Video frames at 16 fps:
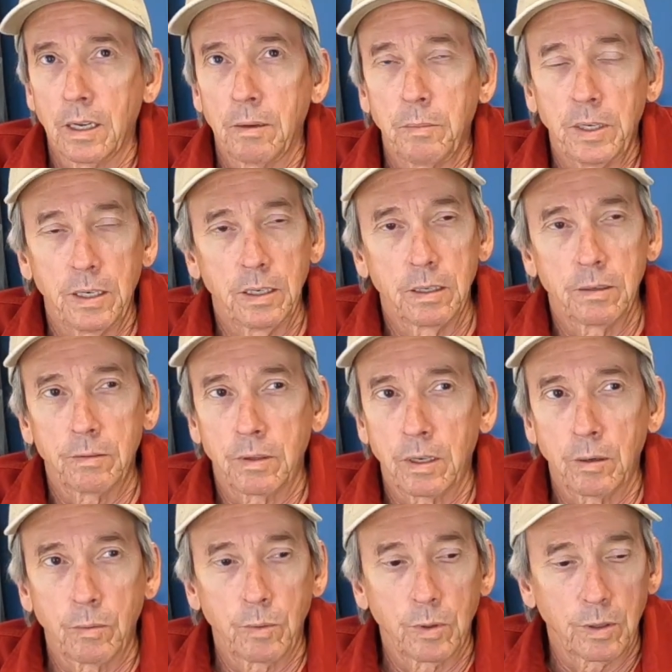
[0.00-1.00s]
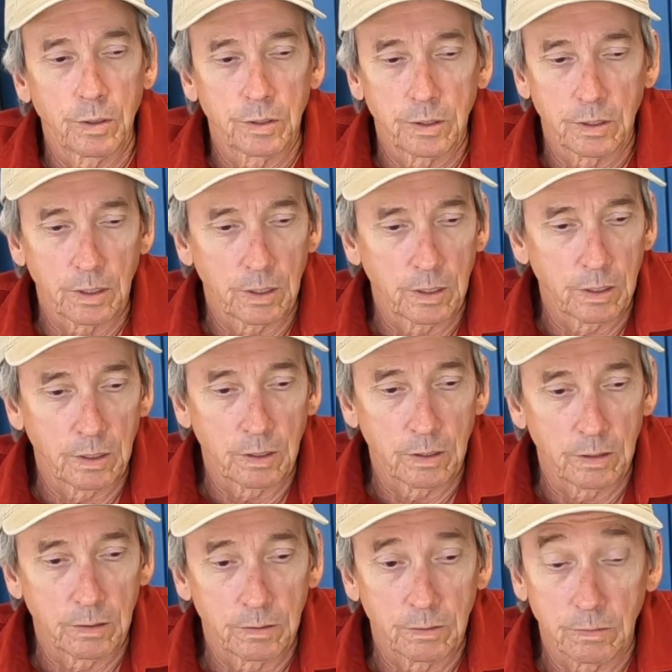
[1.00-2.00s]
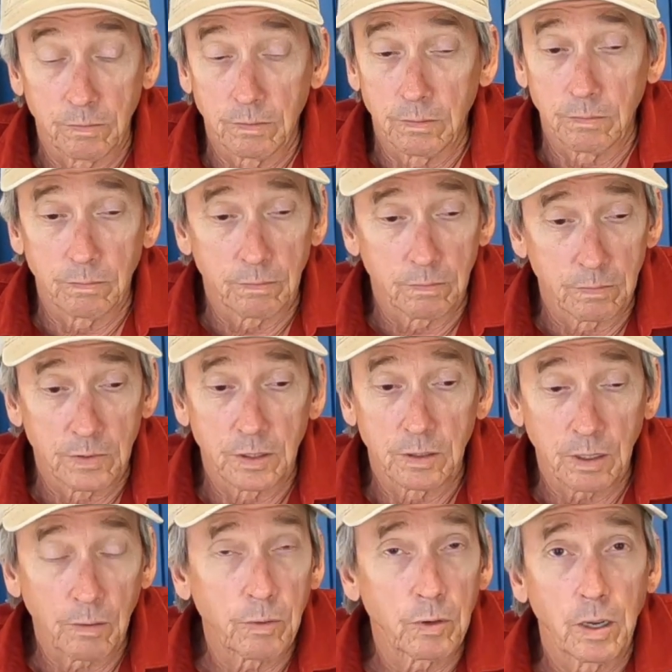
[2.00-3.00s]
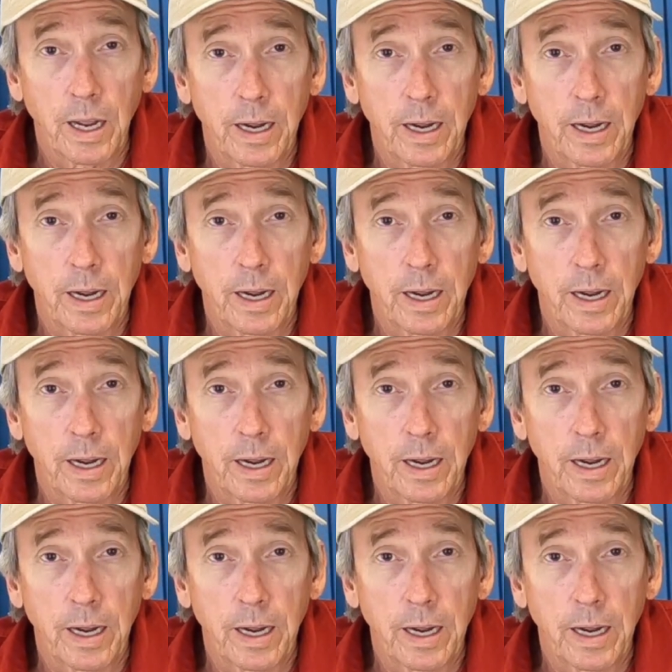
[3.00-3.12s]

I mean, there was several